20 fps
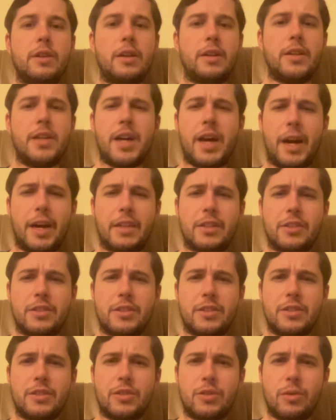Yeah, I
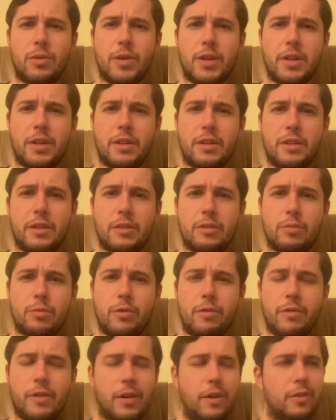just enjoyed this
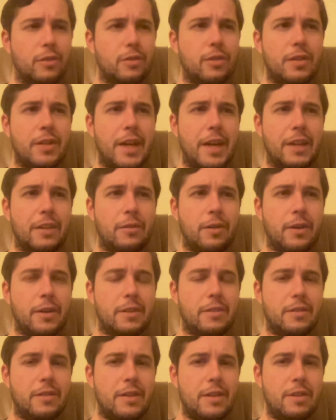movie. Also, the end
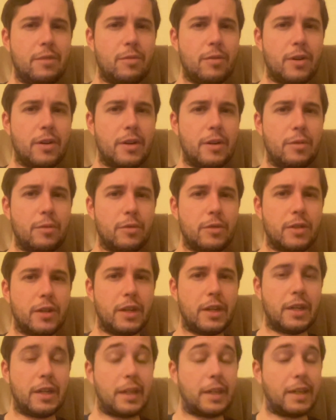credit scene where he was
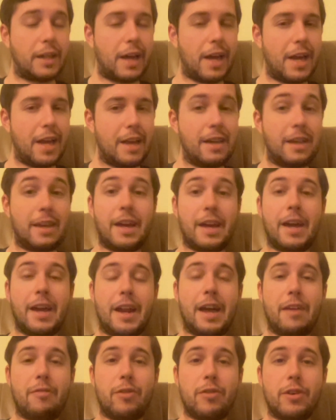like, hey, can't
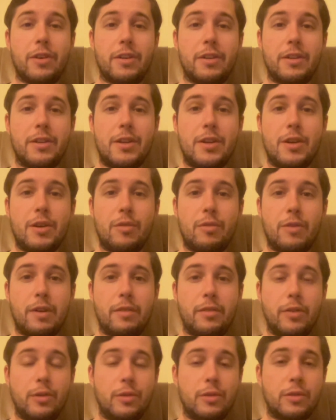have a
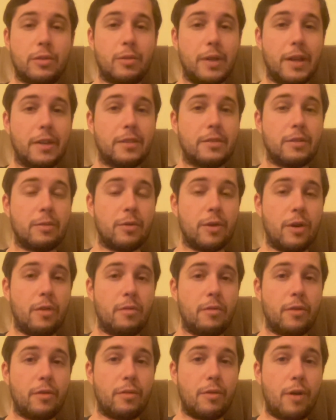revolution without someone to
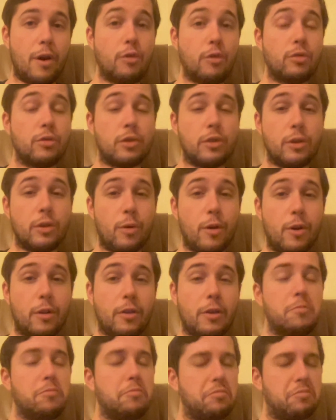overthrow, so you're
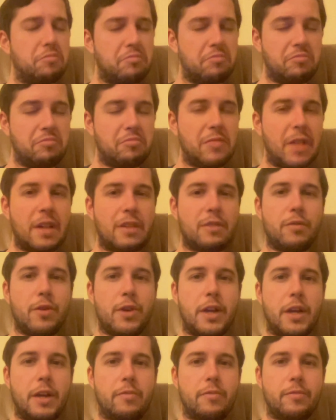welcome. That's
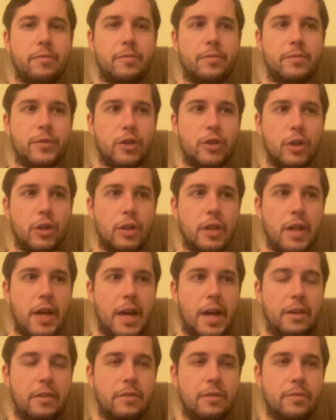funny. It's a good
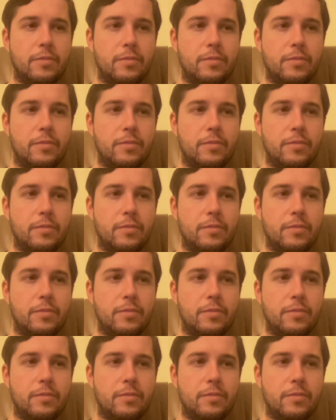line.